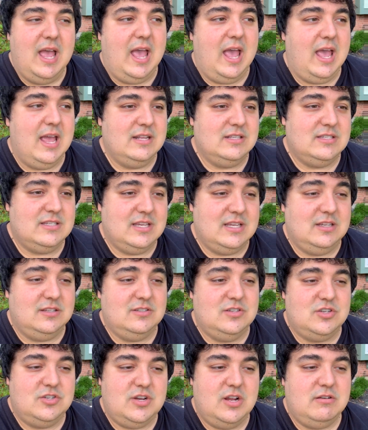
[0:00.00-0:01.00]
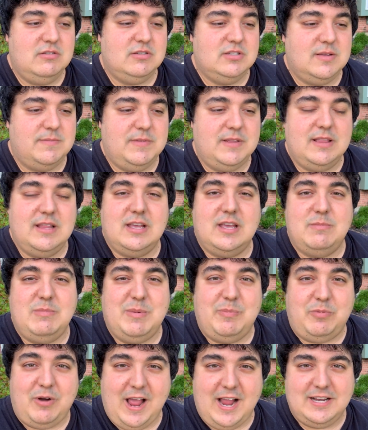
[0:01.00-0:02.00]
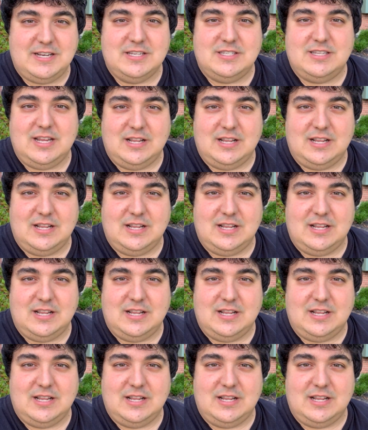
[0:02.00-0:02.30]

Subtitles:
And skills in general is something that can be practiced